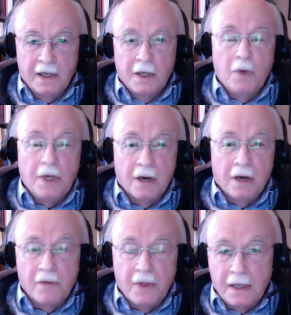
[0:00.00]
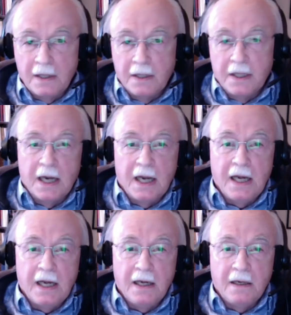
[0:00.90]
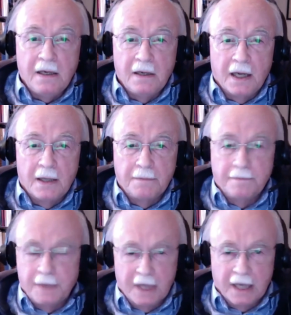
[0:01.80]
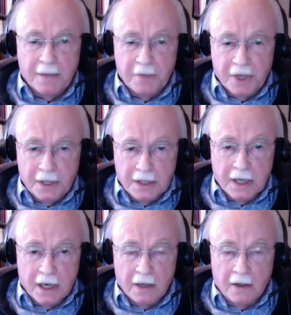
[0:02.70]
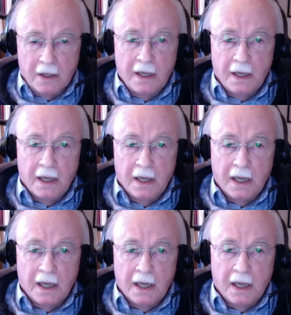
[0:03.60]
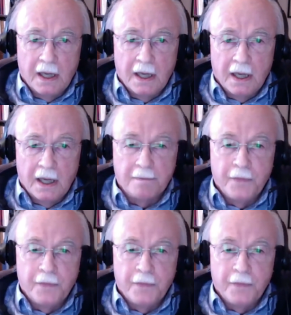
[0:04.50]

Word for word: We know that that he um, accepted Nizar as the imam.